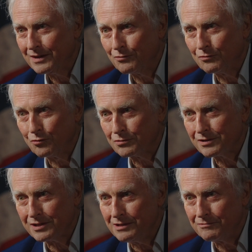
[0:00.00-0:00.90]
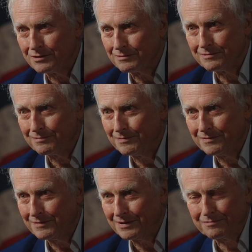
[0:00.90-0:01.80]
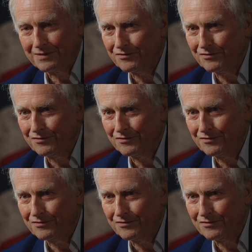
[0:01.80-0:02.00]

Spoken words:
your Lord and Savior? I